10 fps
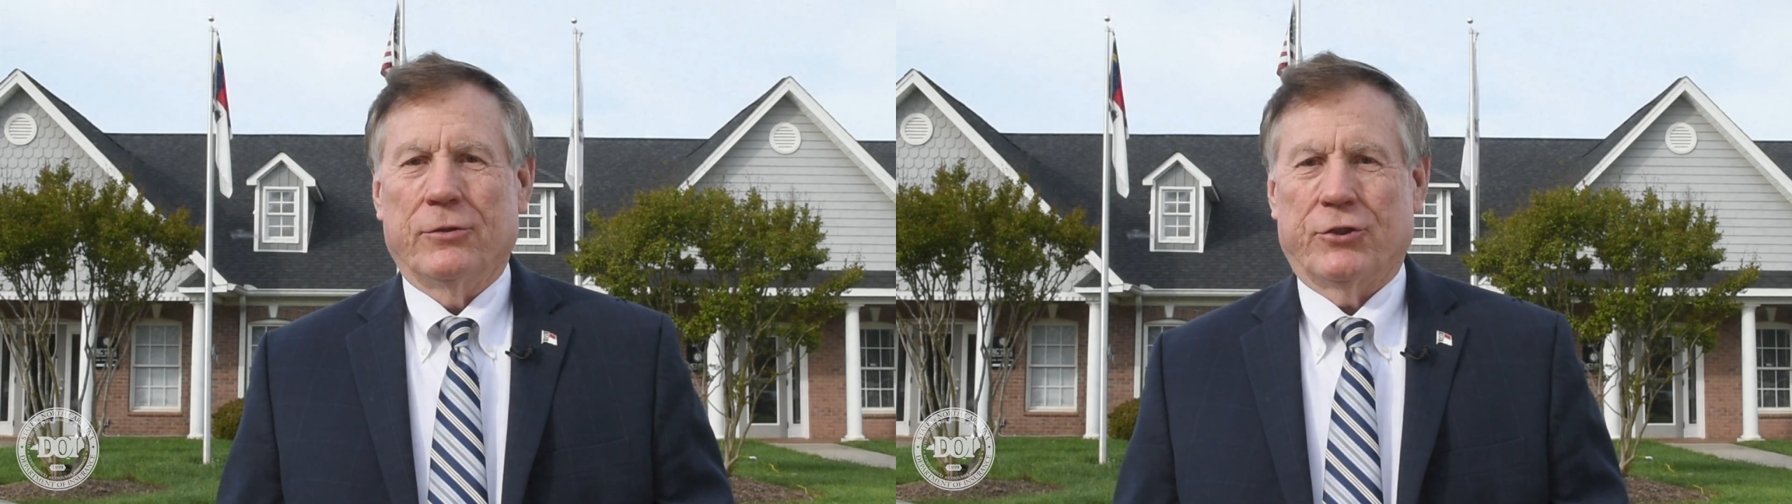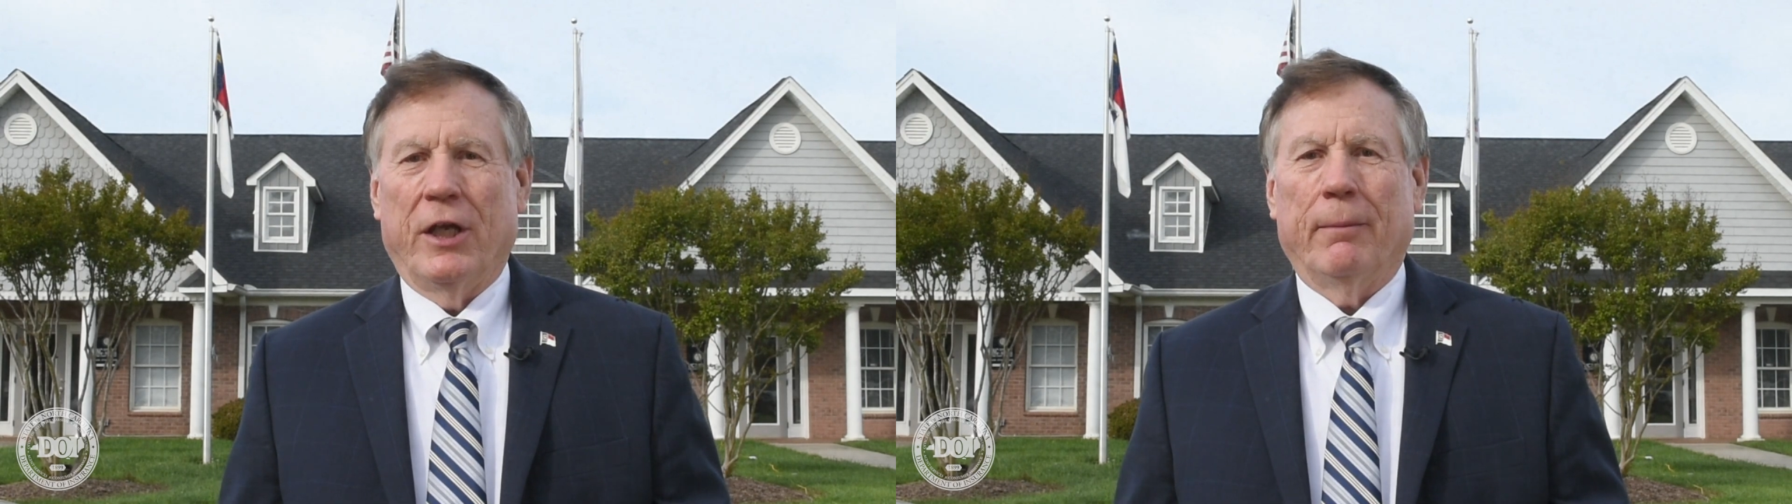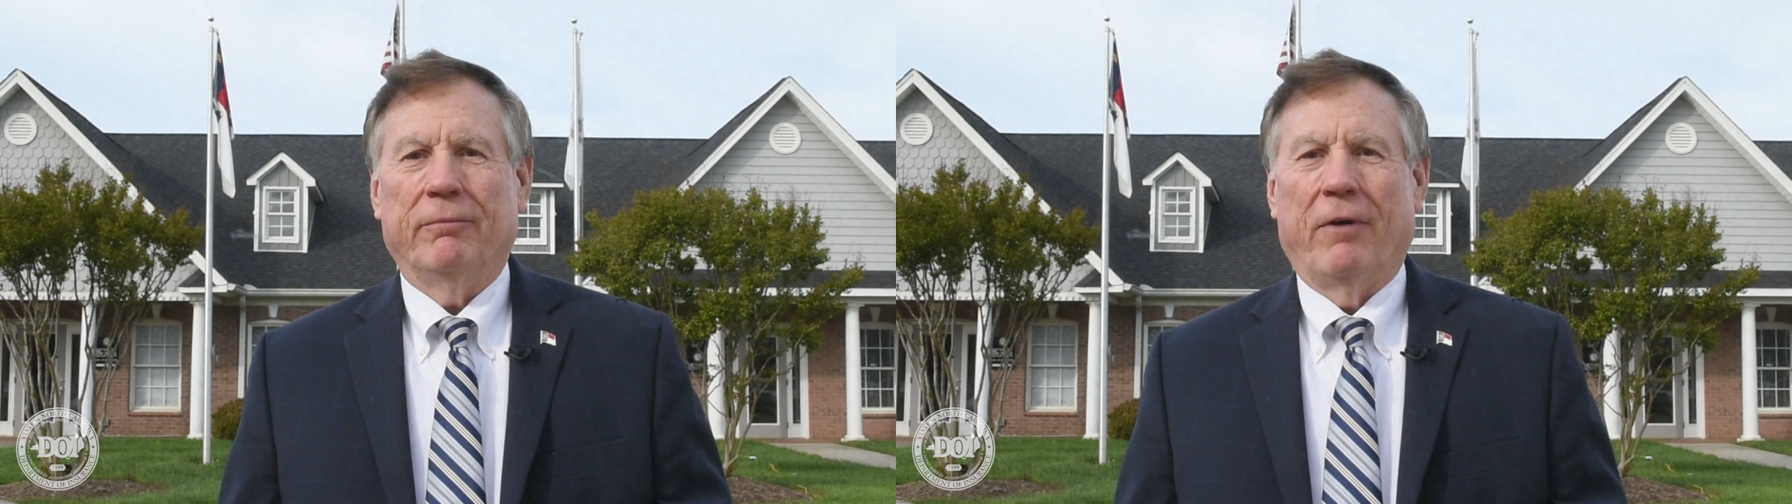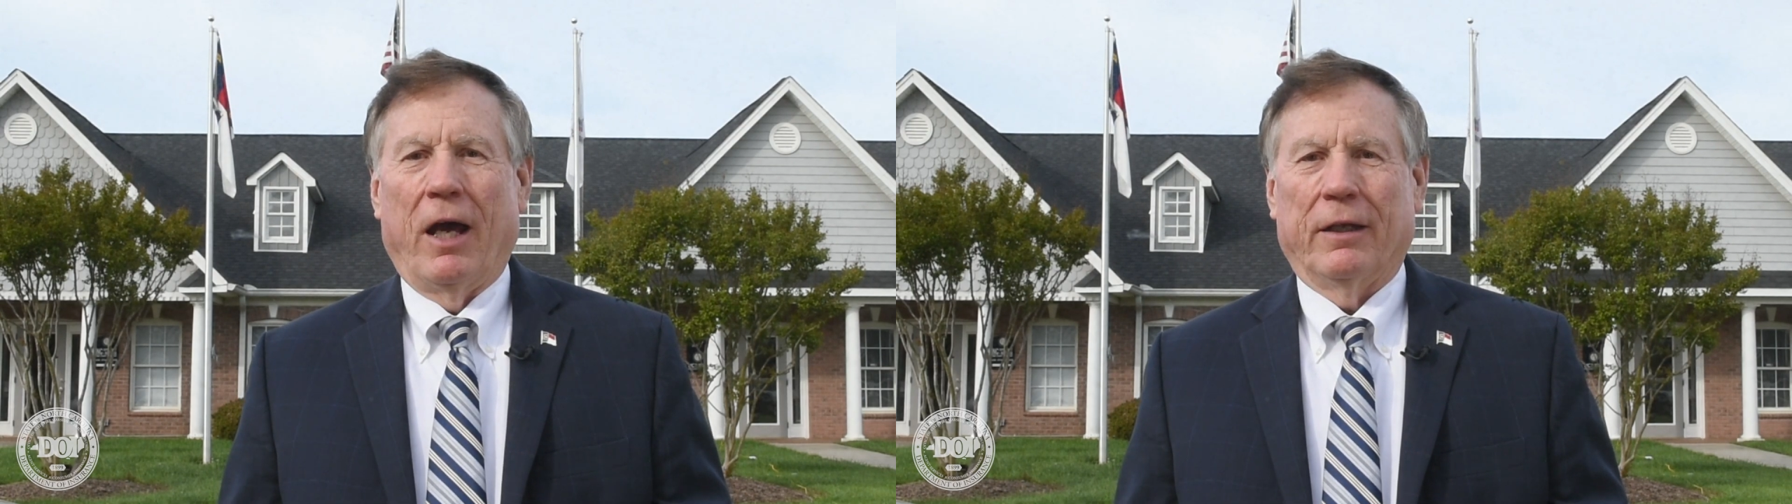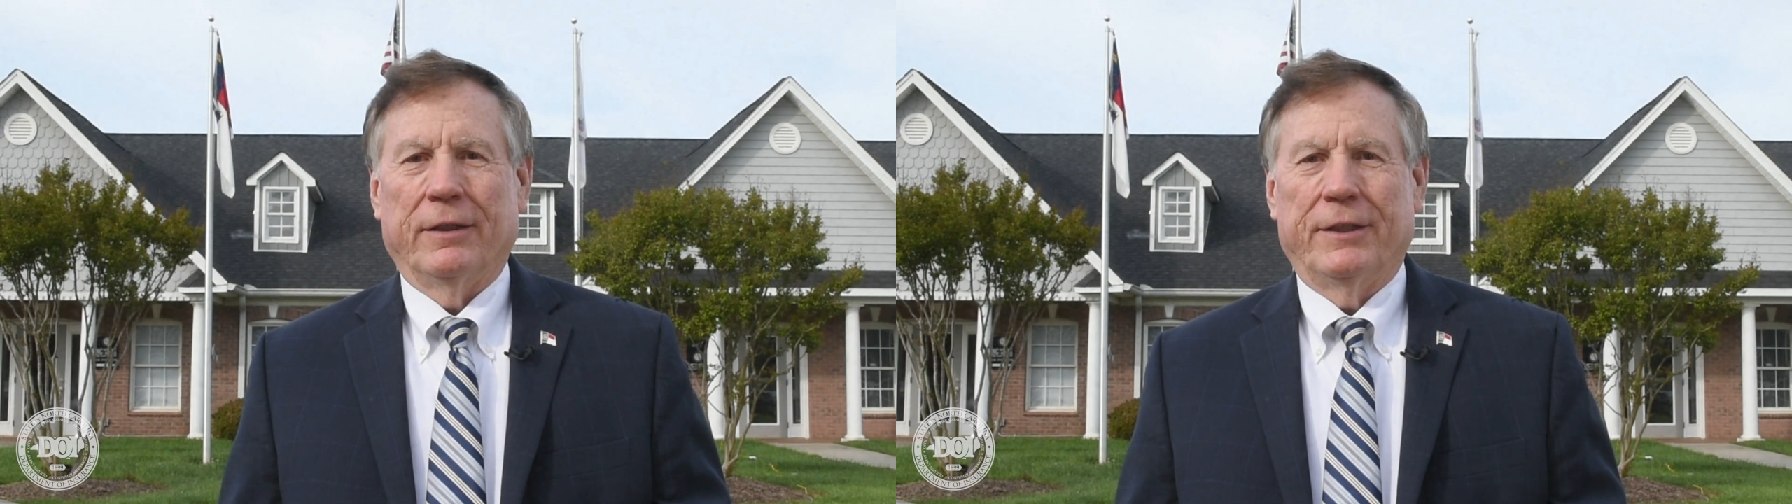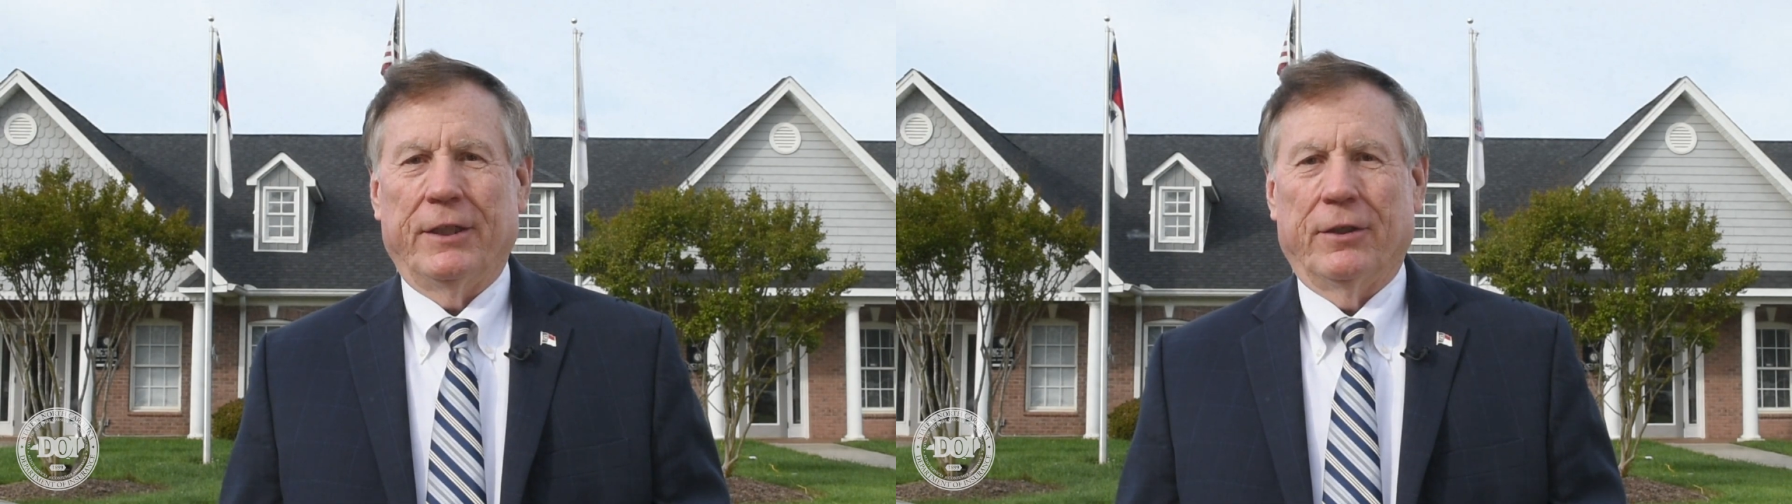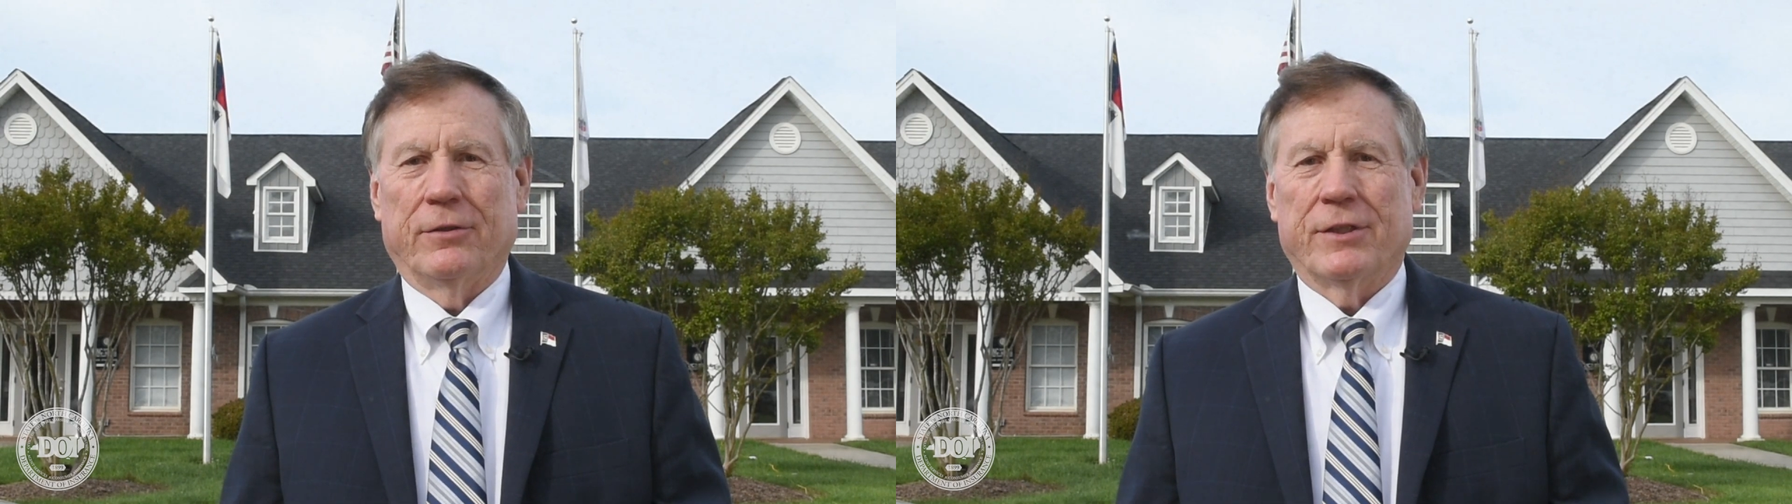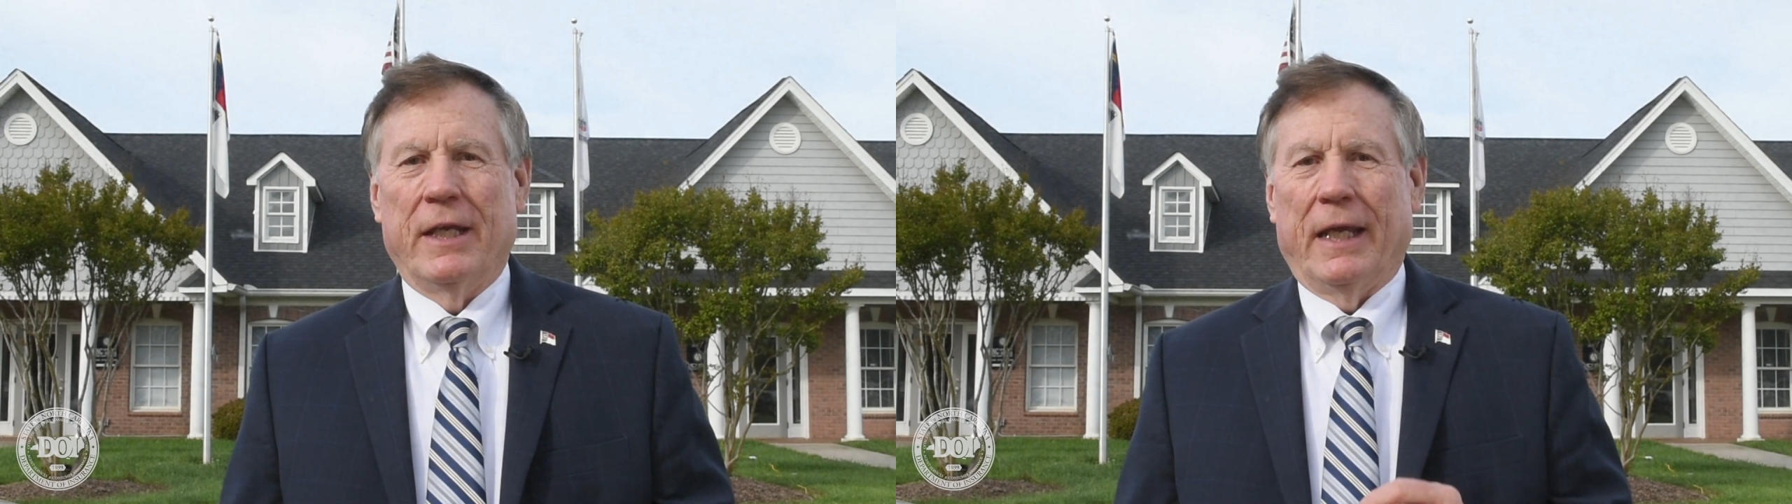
SHIIP volunteers,